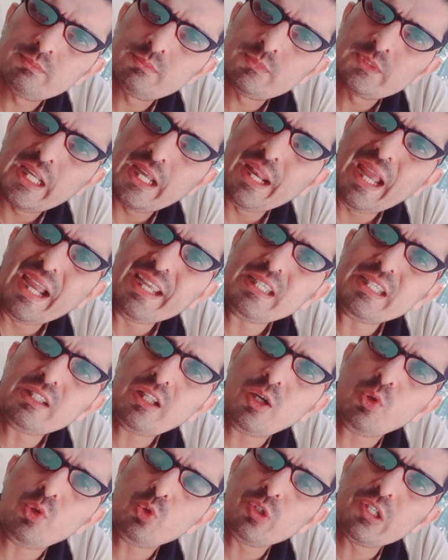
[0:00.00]
an
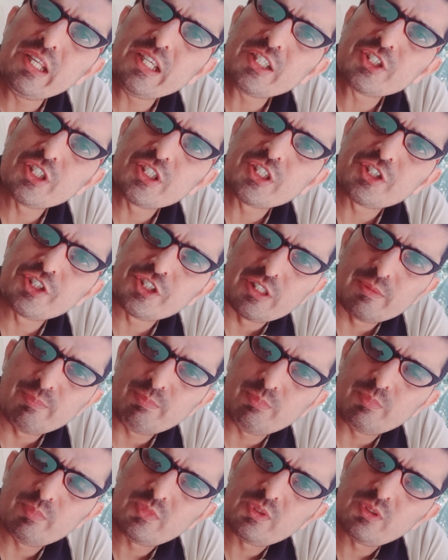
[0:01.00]
I-thou relationship
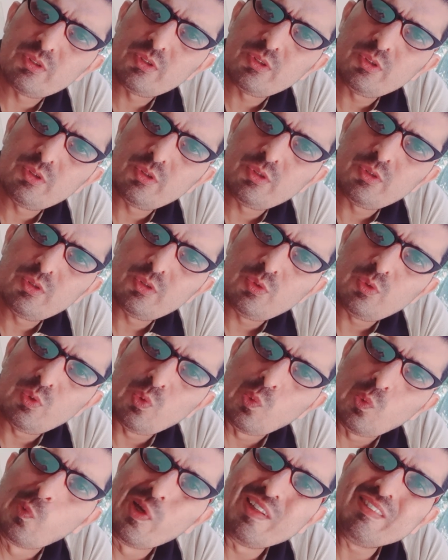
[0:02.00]

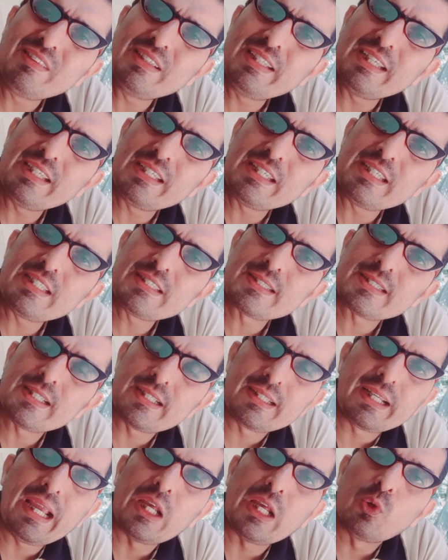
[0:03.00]
when there is
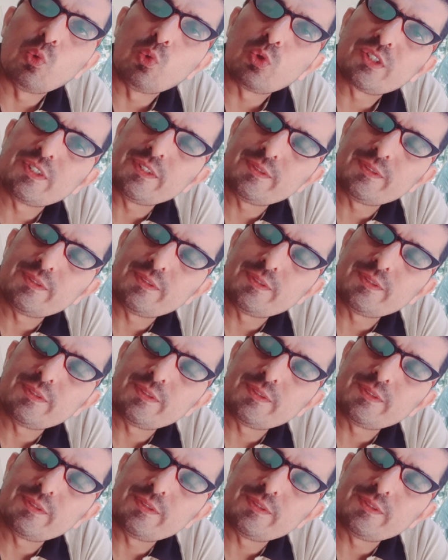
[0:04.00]
dialogue.